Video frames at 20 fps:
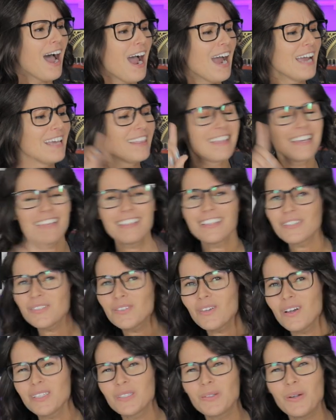I think this
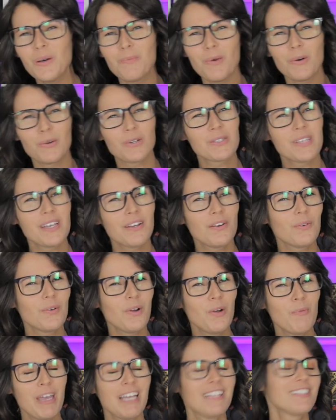is also a motorcycle
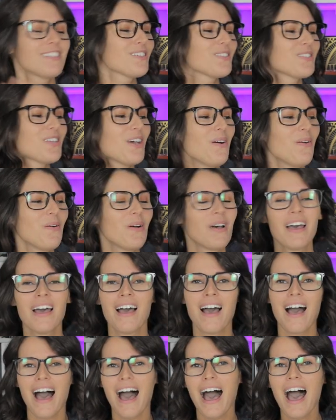romance. So
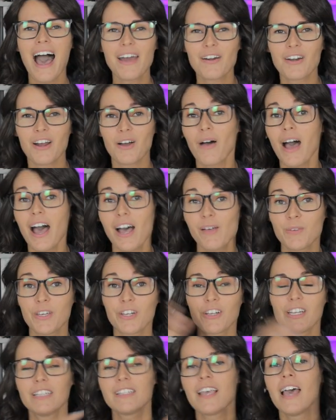I don't know. I'm
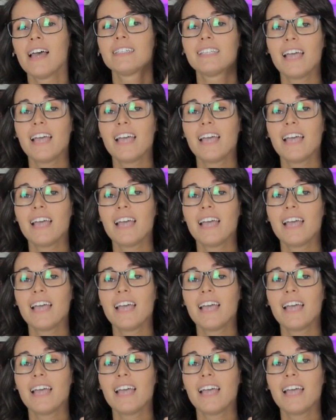curious.